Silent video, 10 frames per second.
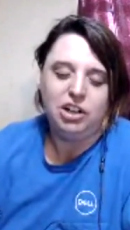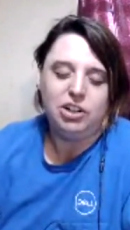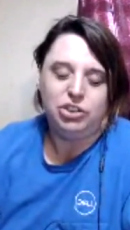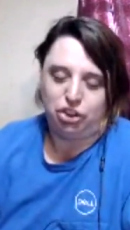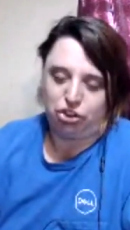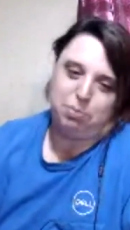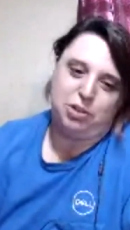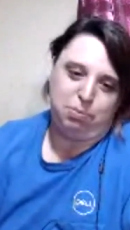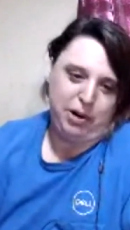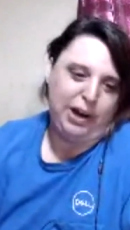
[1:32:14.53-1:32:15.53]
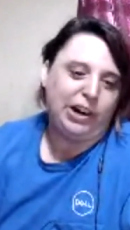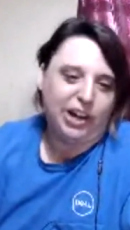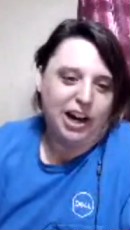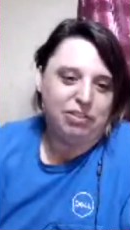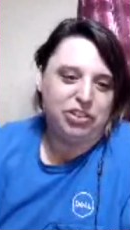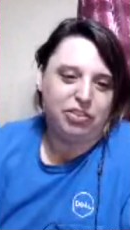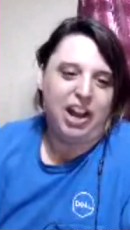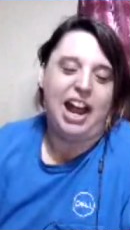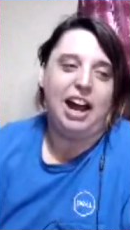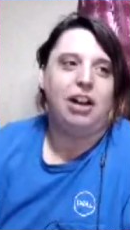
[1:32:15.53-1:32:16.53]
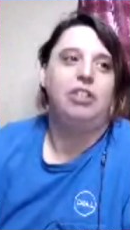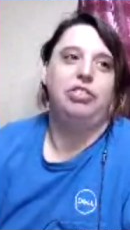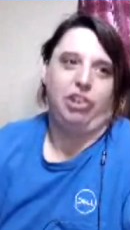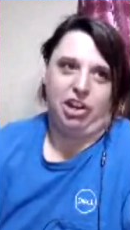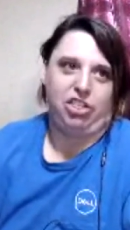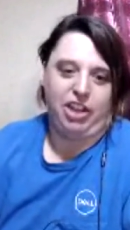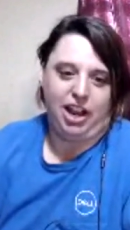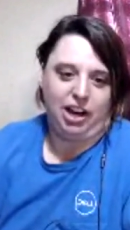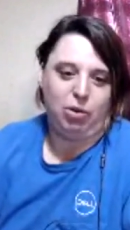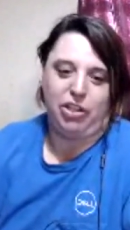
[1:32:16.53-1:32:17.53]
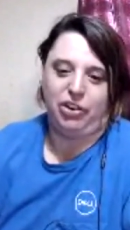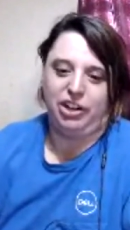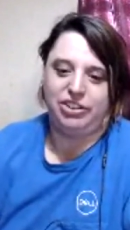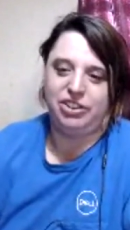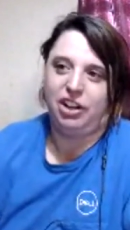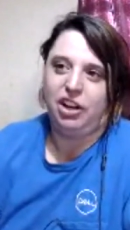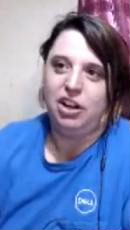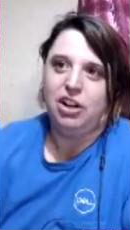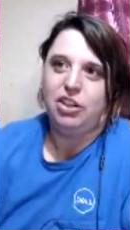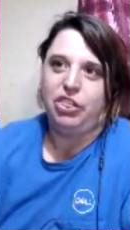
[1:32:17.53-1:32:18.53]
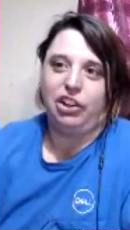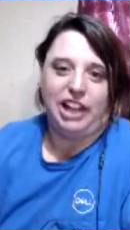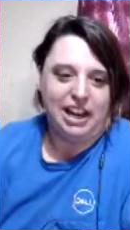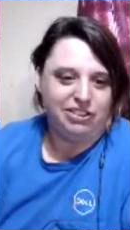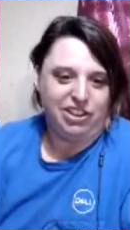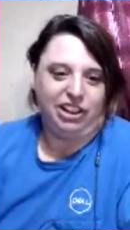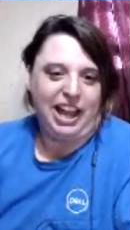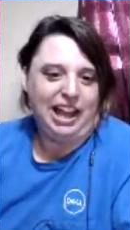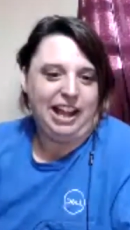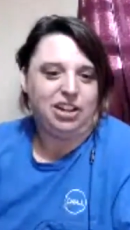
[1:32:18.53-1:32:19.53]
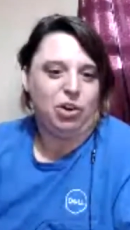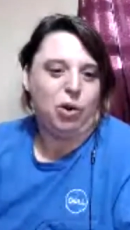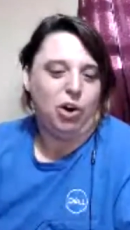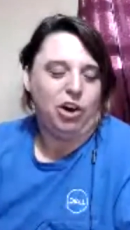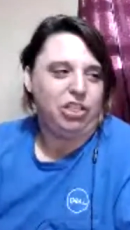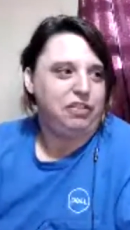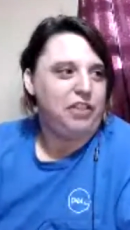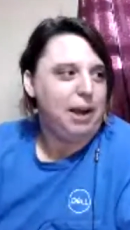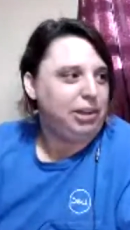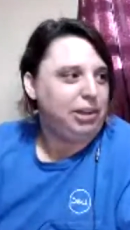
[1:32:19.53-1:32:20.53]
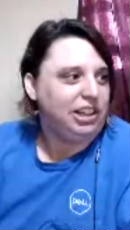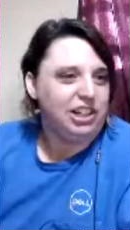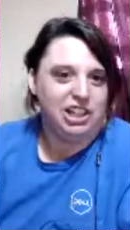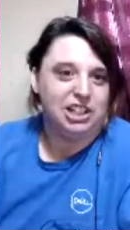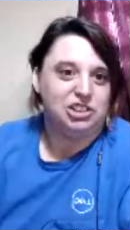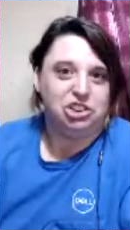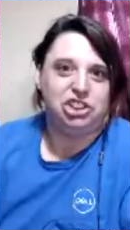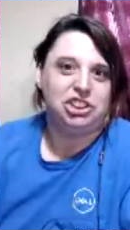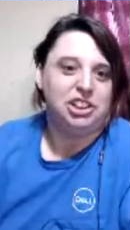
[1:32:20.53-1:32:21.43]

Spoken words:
descriptive paragraphs of everything, whether it's the lay of the land or the family lineage